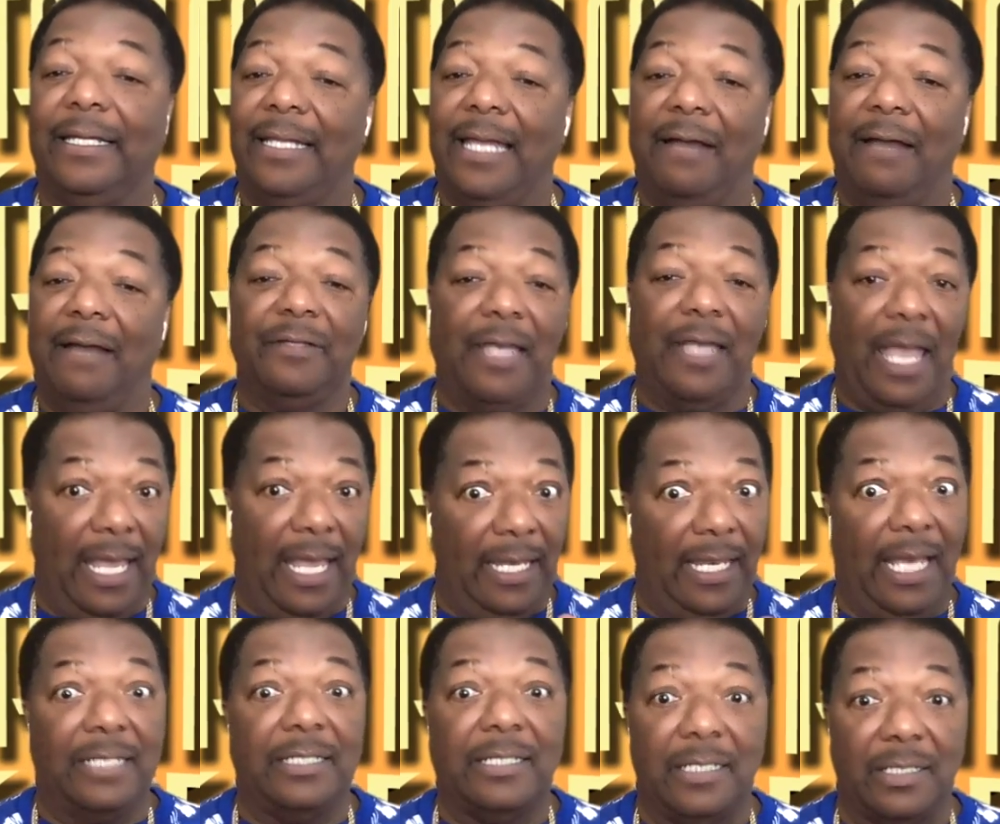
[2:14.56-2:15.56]
And
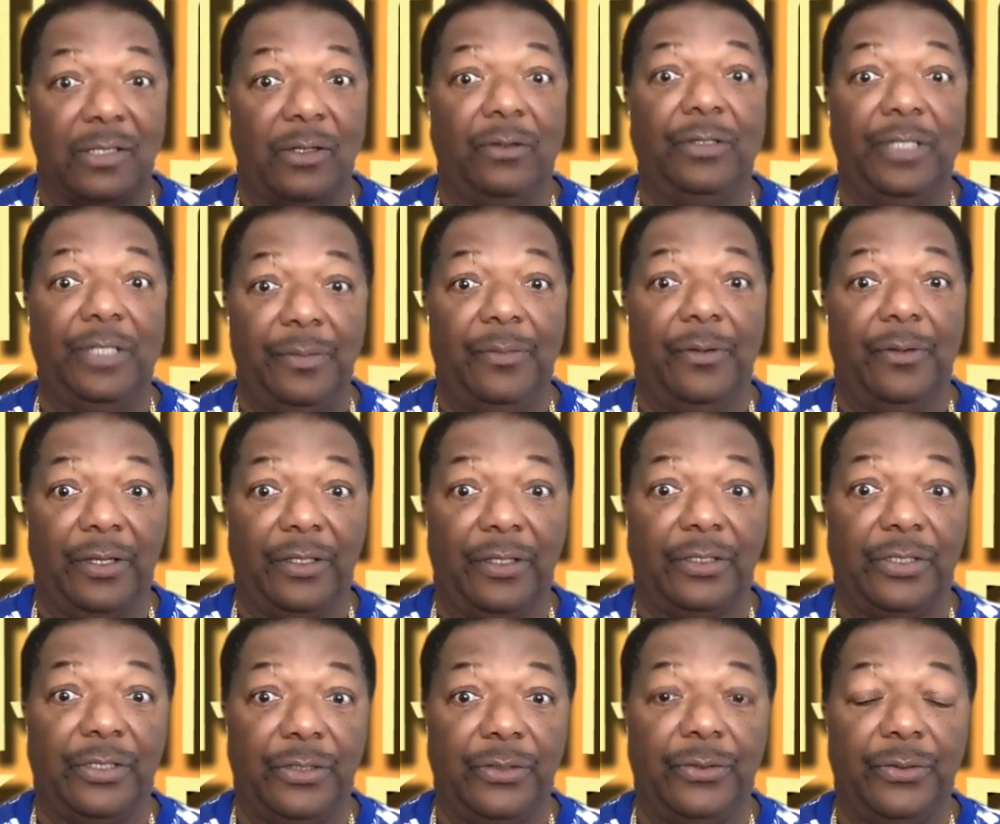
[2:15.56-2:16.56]
that's his only
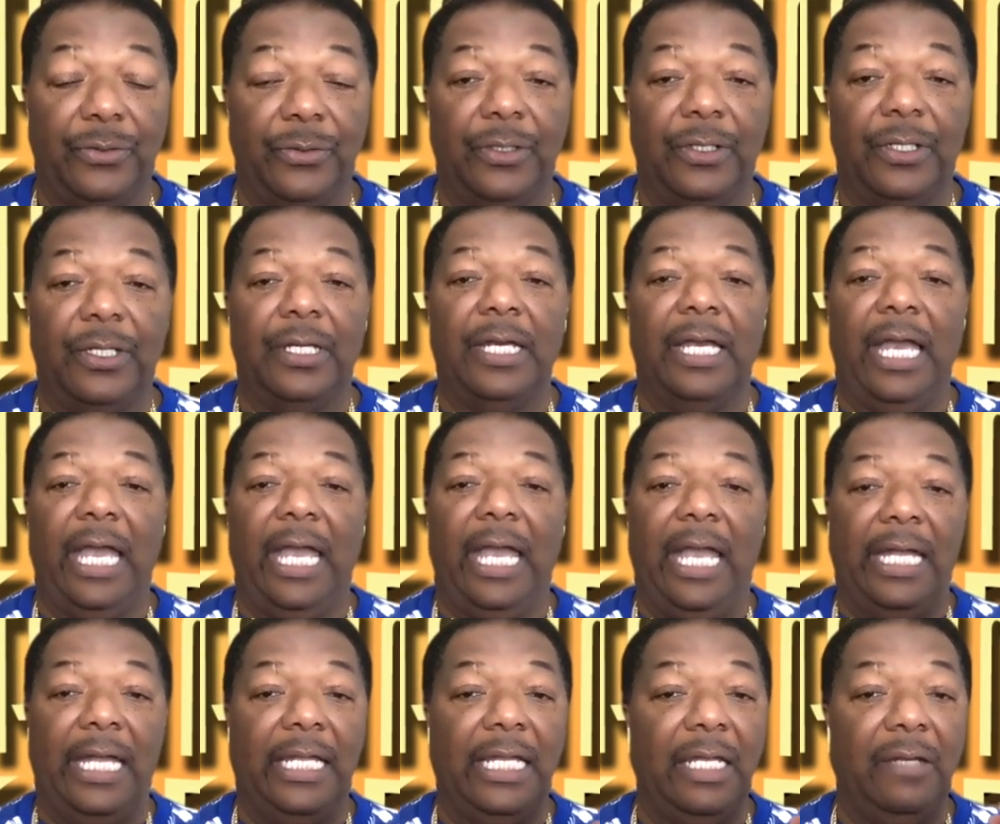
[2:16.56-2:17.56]
brother too.
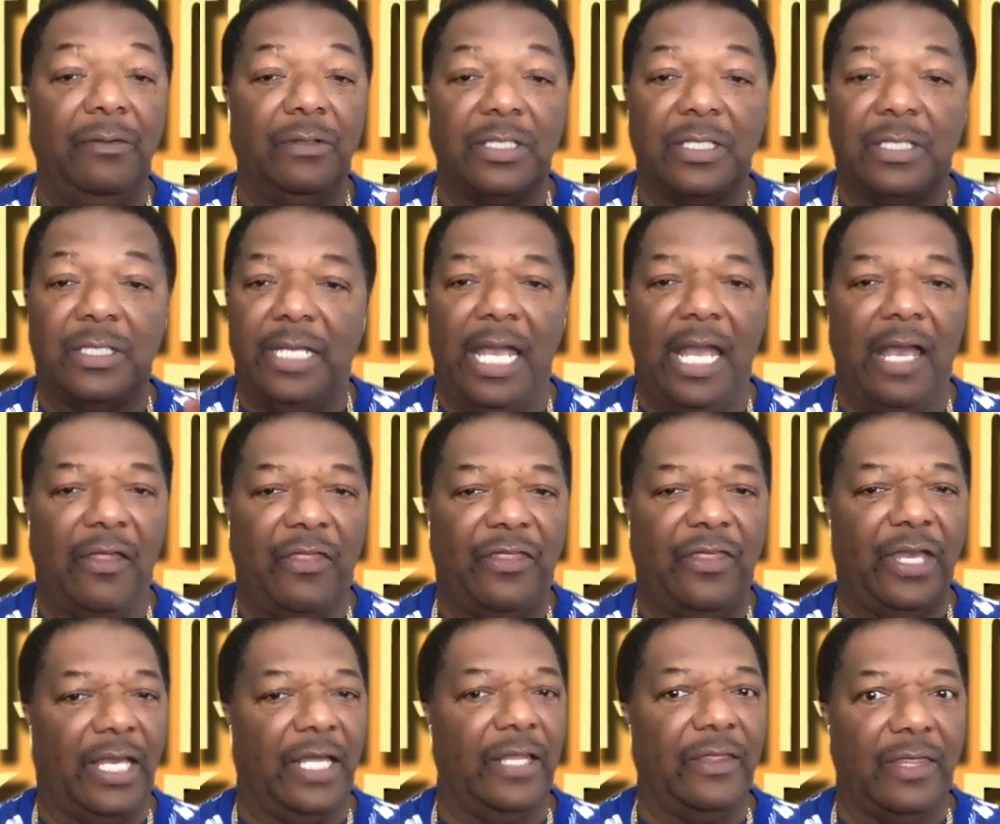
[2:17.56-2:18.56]
And he was there
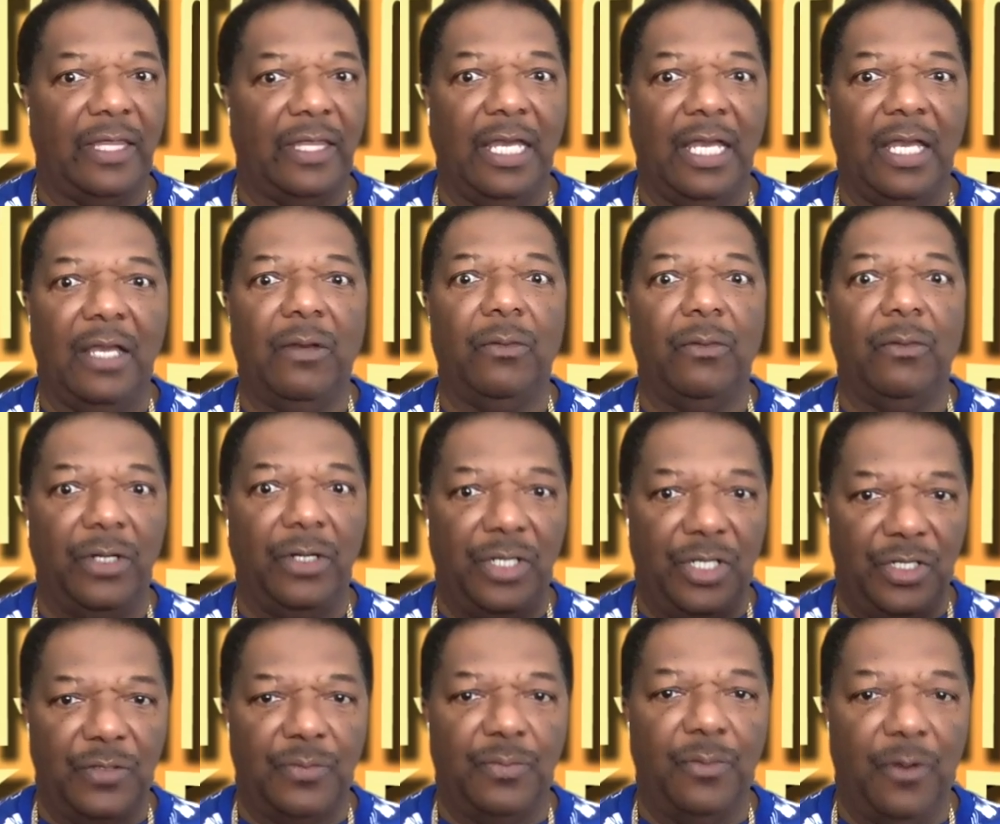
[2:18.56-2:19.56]
thick and thin with
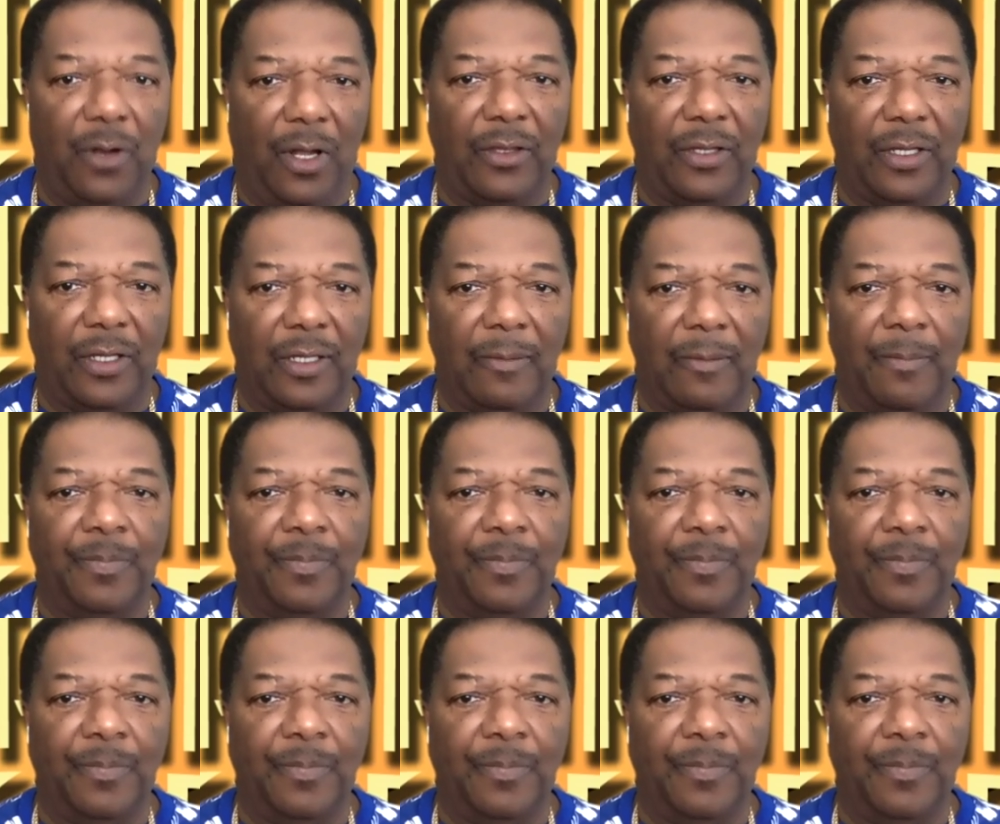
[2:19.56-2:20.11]
his brother.